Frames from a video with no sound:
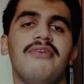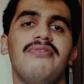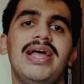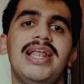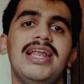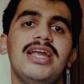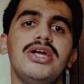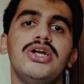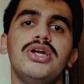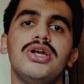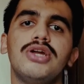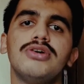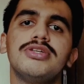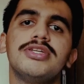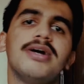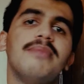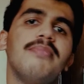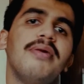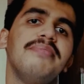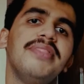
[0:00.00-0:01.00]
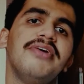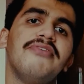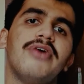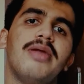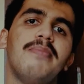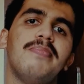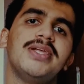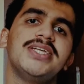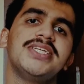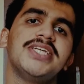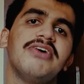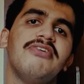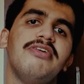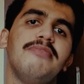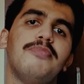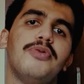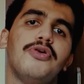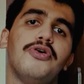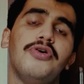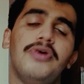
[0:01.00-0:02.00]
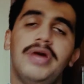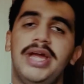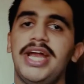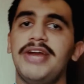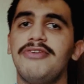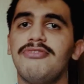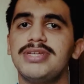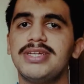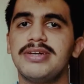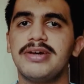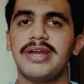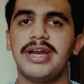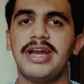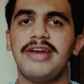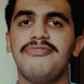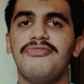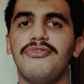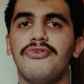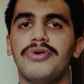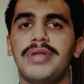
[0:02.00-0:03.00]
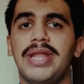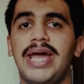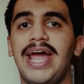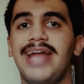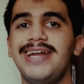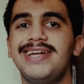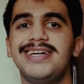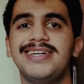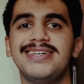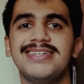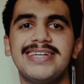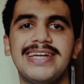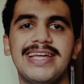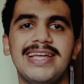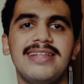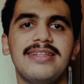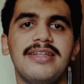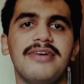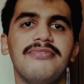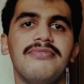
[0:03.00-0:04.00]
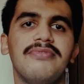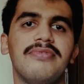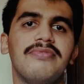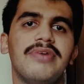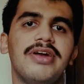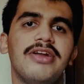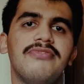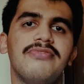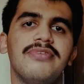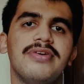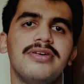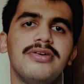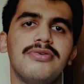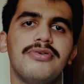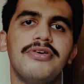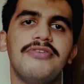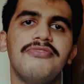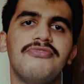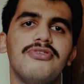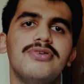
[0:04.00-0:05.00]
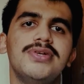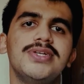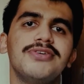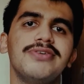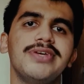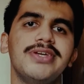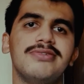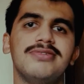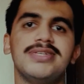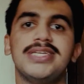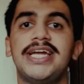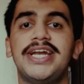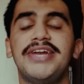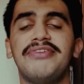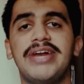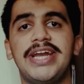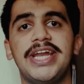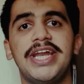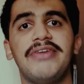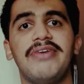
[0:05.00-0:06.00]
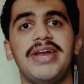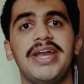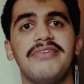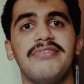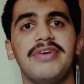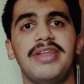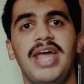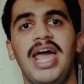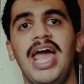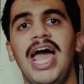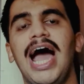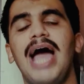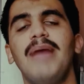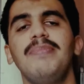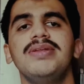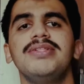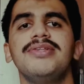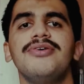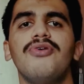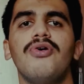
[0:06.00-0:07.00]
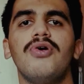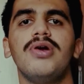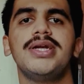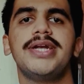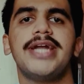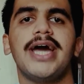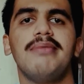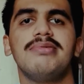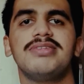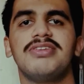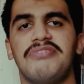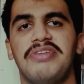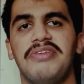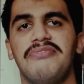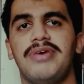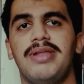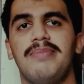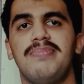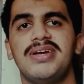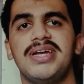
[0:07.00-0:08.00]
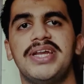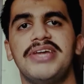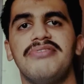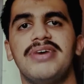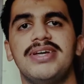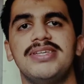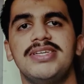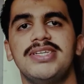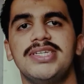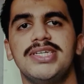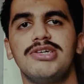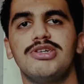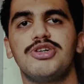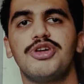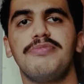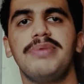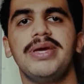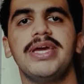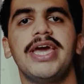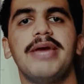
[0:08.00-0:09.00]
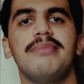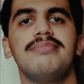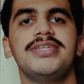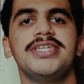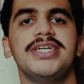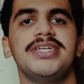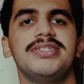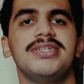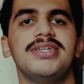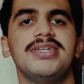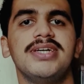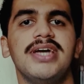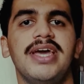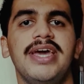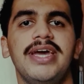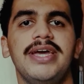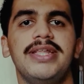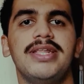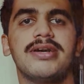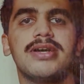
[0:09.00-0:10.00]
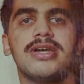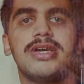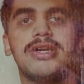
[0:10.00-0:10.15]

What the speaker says: Well, to sum up the OnePlus 7 Pro, it was a great phone and it is still one of our good phones to use in 2021. I miss the old times when OnePlus devices used to be game changers in the